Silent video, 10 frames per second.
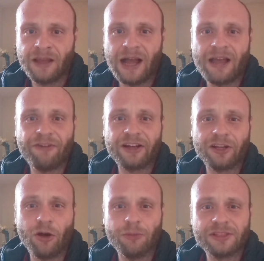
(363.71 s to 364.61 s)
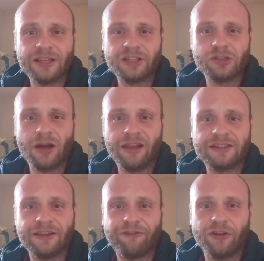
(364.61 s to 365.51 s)
I have had
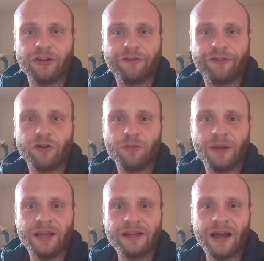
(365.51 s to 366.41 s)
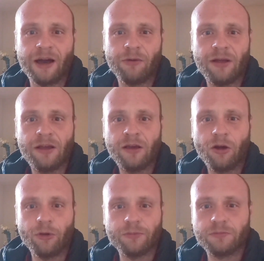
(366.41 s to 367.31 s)
homosexuality flooded through me now
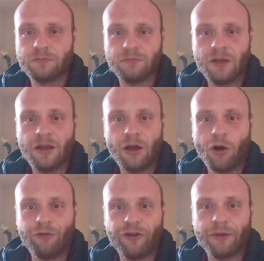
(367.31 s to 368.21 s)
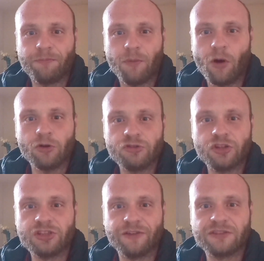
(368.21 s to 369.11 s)
over
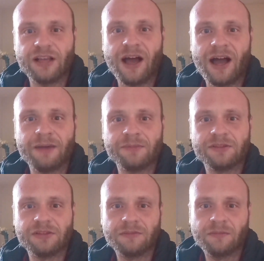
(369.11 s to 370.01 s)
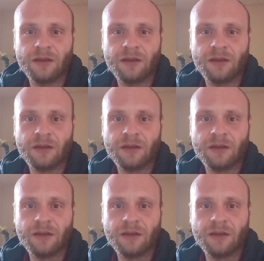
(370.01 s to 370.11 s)
hundreds of times.